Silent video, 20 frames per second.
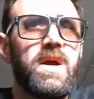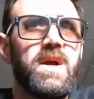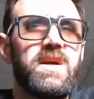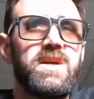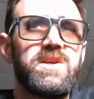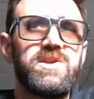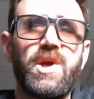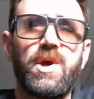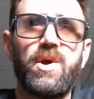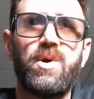
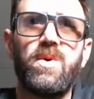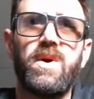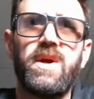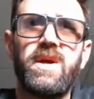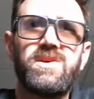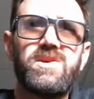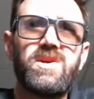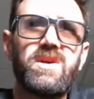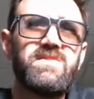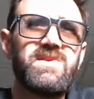So
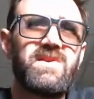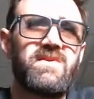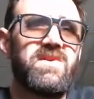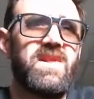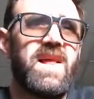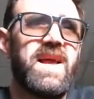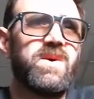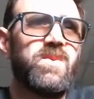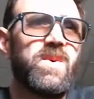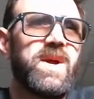in terms of
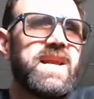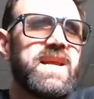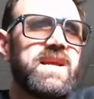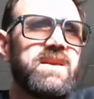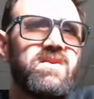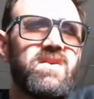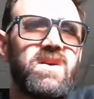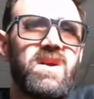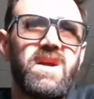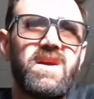
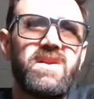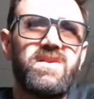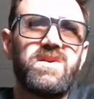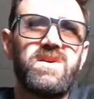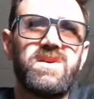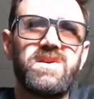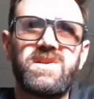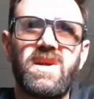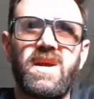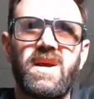lightweighting,
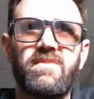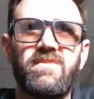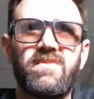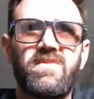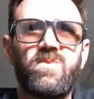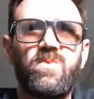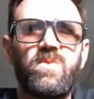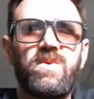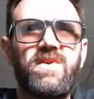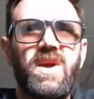there's
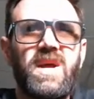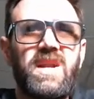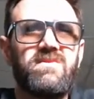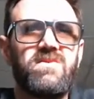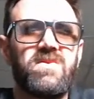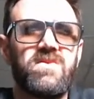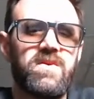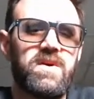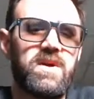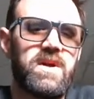we've kind
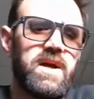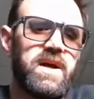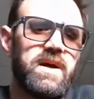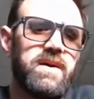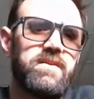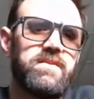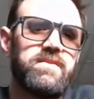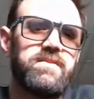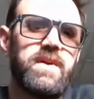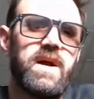of
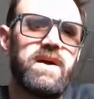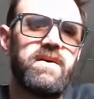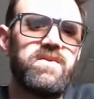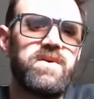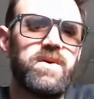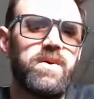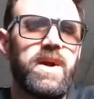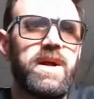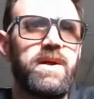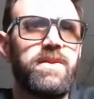hovered
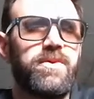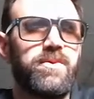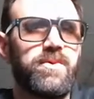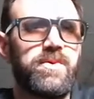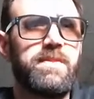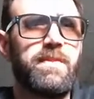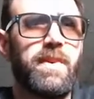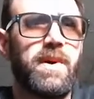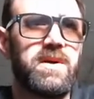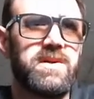around
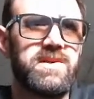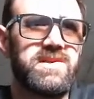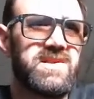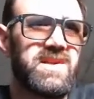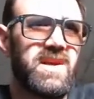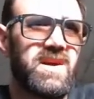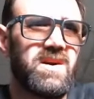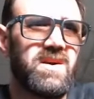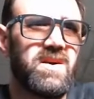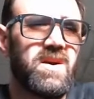3 parts
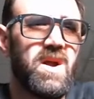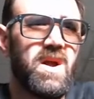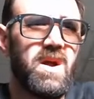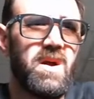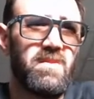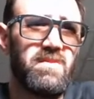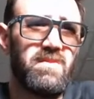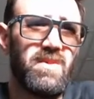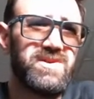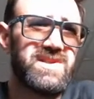that are
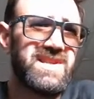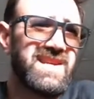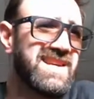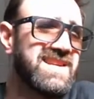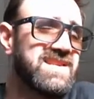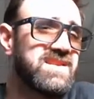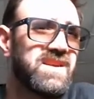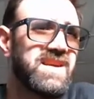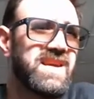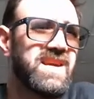most
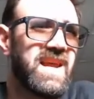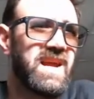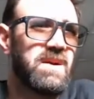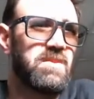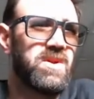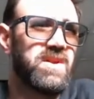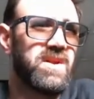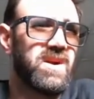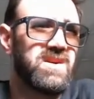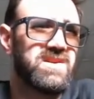easily
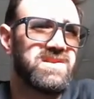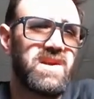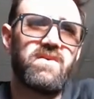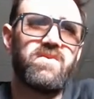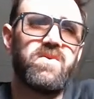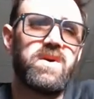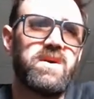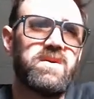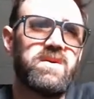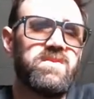enabled in our
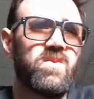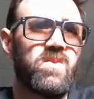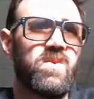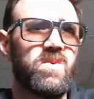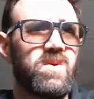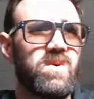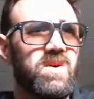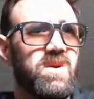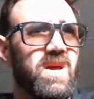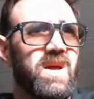software.
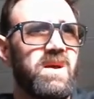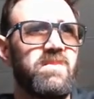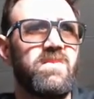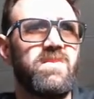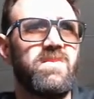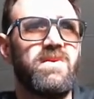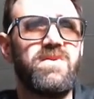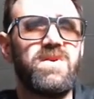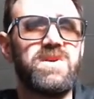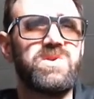
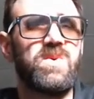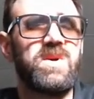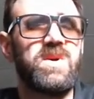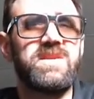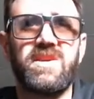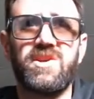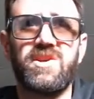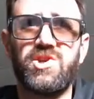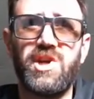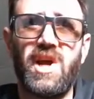The first one
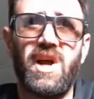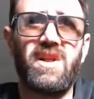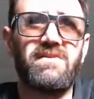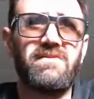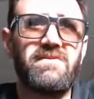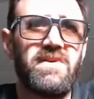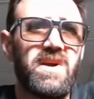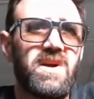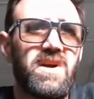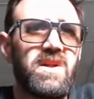is a shell
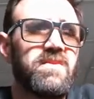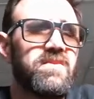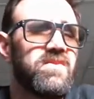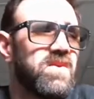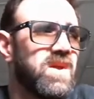and fill.